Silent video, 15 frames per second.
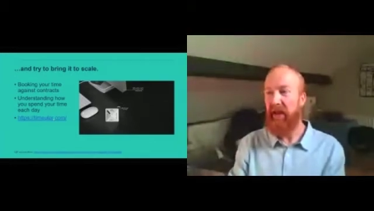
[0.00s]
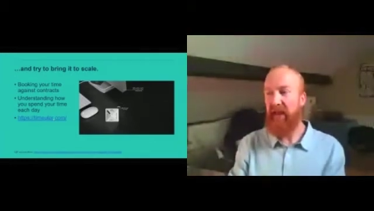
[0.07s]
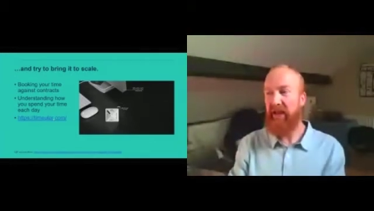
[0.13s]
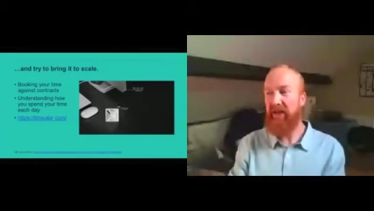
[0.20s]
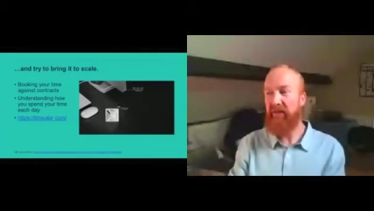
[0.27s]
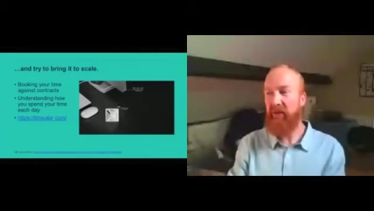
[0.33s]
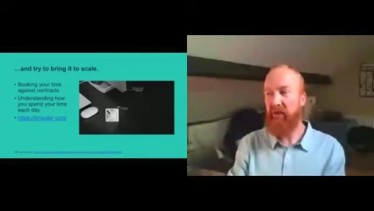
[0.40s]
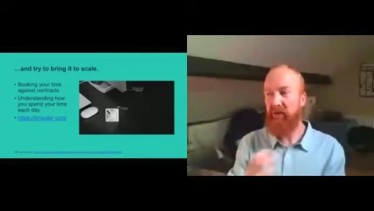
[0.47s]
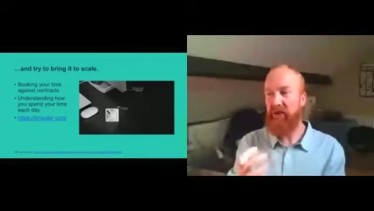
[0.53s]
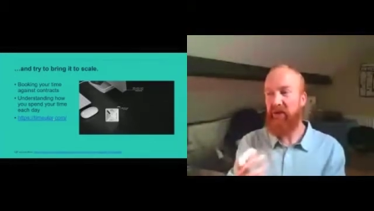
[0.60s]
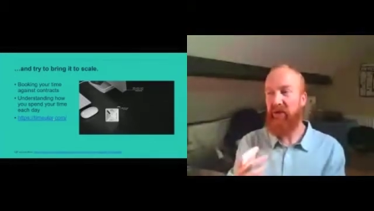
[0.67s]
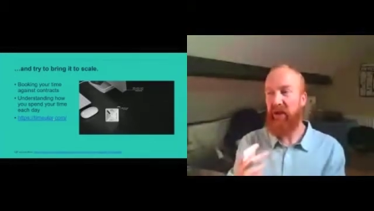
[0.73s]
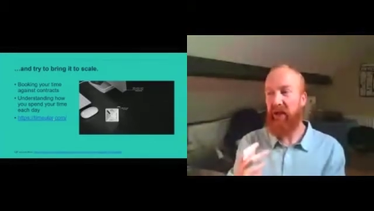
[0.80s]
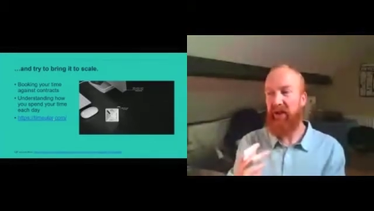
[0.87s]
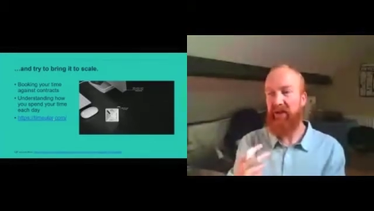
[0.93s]
if you
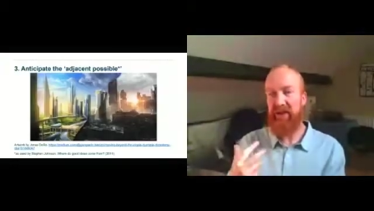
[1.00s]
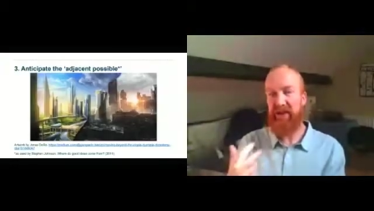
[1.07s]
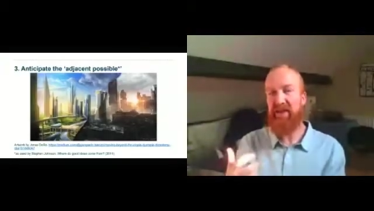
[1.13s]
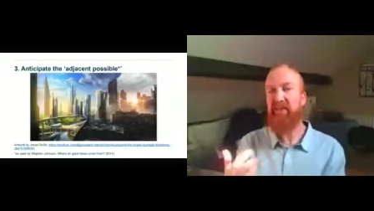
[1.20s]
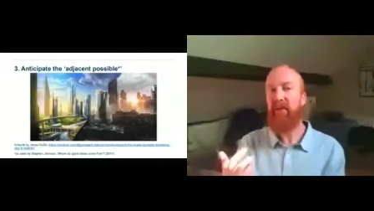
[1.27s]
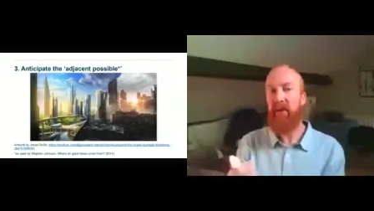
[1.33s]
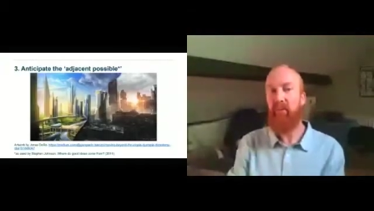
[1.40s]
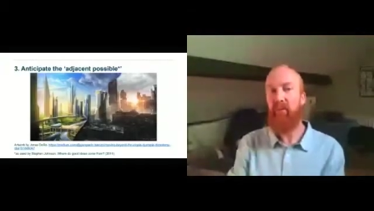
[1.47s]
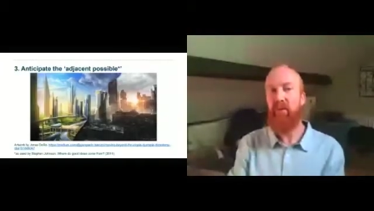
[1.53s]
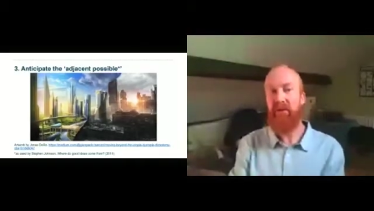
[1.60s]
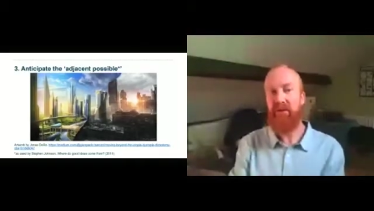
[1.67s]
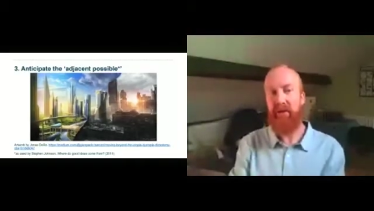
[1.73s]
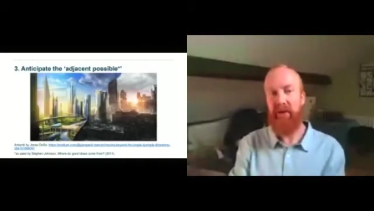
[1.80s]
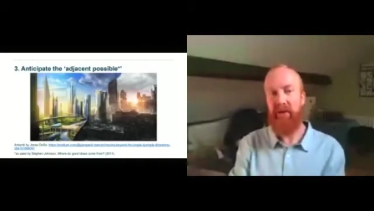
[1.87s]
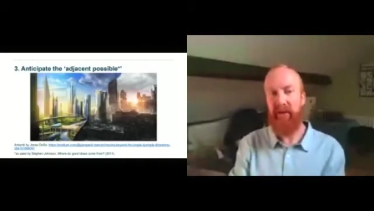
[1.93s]
can anticipate
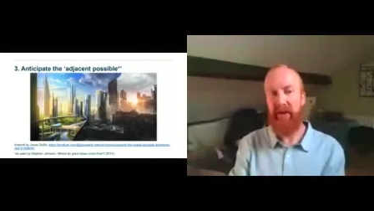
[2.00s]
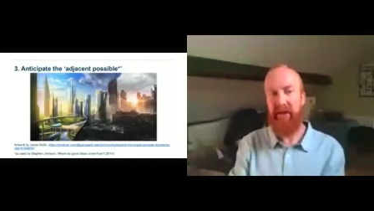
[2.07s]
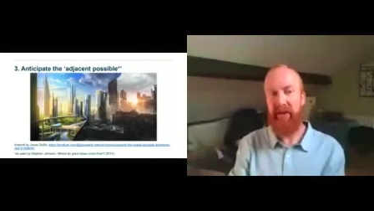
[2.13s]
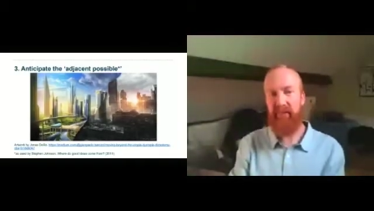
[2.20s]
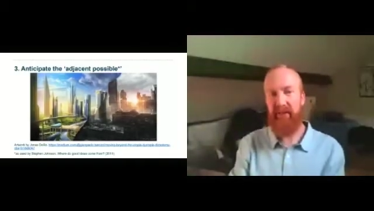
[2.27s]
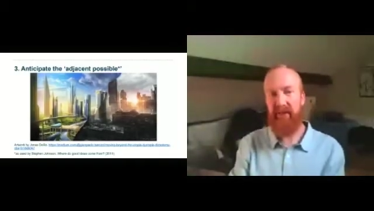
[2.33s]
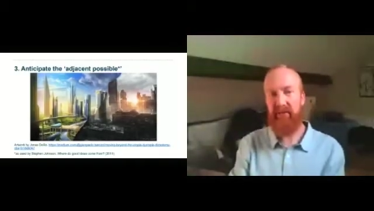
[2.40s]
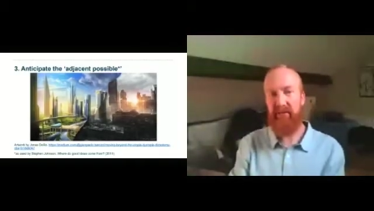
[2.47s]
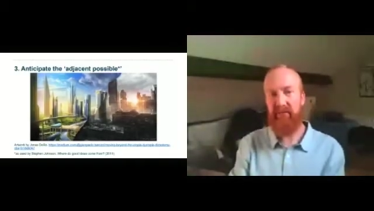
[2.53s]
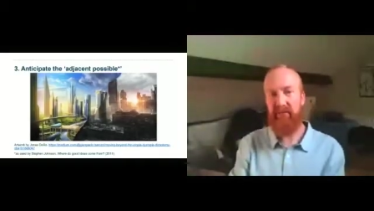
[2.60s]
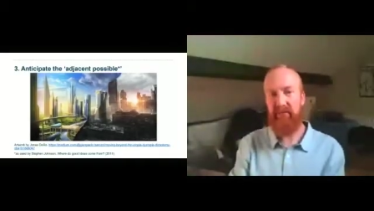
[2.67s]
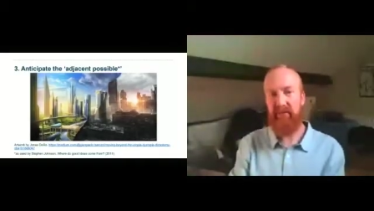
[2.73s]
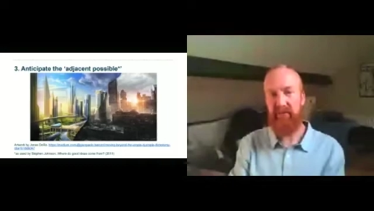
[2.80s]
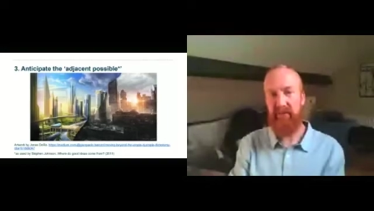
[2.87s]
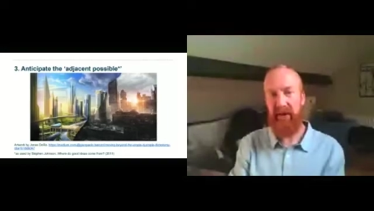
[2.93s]
what's going to be coming
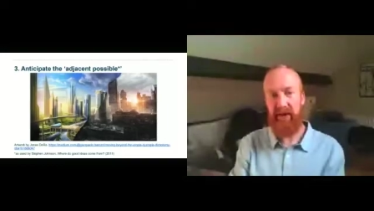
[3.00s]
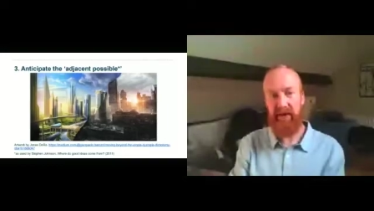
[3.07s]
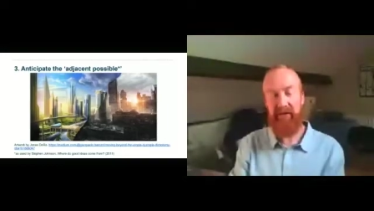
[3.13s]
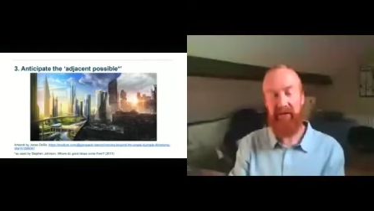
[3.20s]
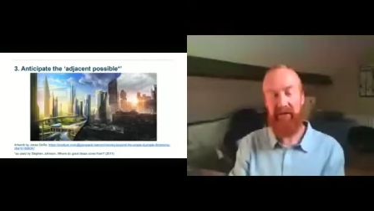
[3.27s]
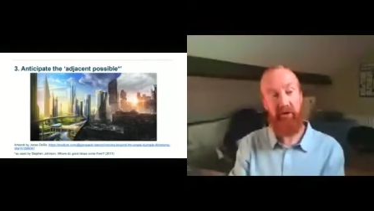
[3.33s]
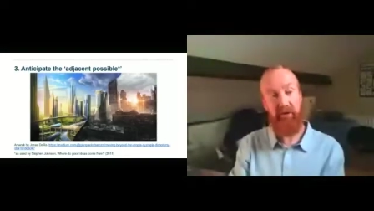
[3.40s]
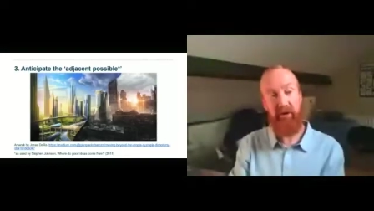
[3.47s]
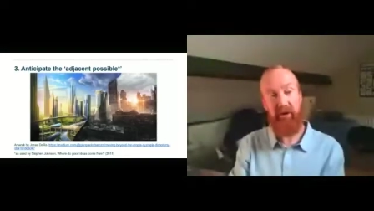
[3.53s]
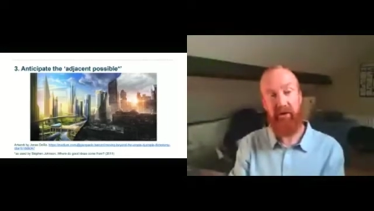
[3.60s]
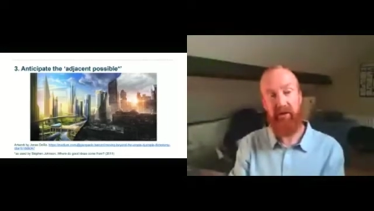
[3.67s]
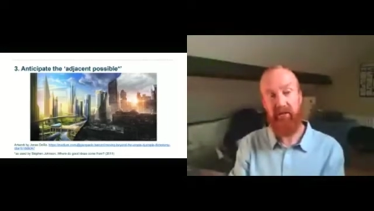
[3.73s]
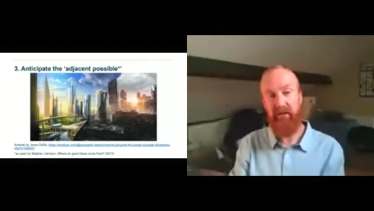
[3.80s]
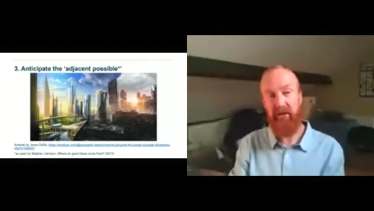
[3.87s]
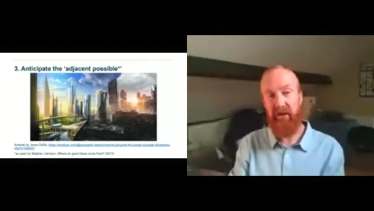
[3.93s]
in the future,